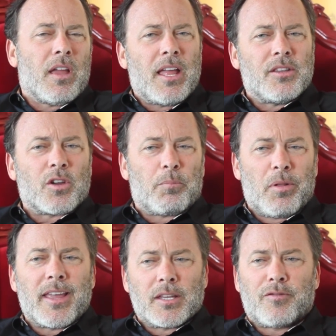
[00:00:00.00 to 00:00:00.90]
And so
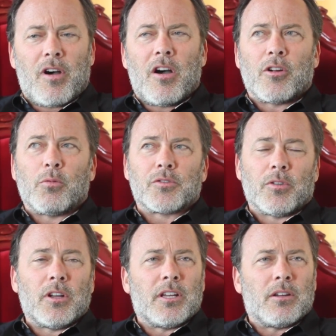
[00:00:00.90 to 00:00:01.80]
playing his father
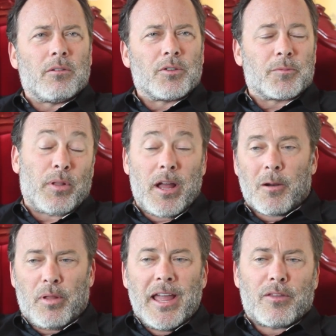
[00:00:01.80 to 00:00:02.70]

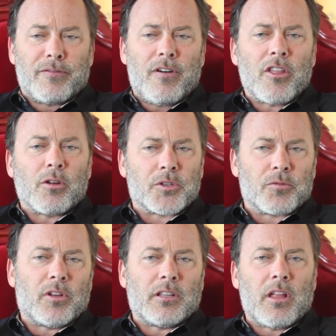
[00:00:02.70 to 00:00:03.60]
playing the father was
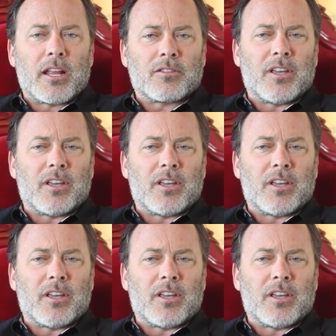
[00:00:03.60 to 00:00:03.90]
really like